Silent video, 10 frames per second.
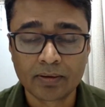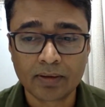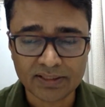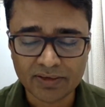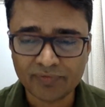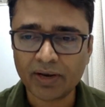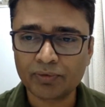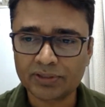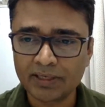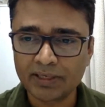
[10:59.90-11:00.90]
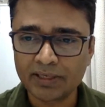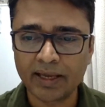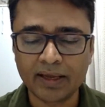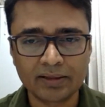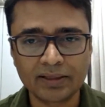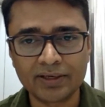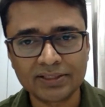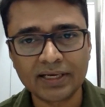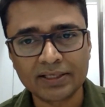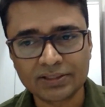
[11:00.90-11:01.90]
And somewhere I was thinking, hey, the
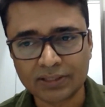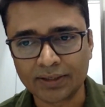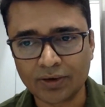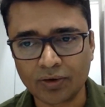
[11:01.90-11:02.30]
reason I started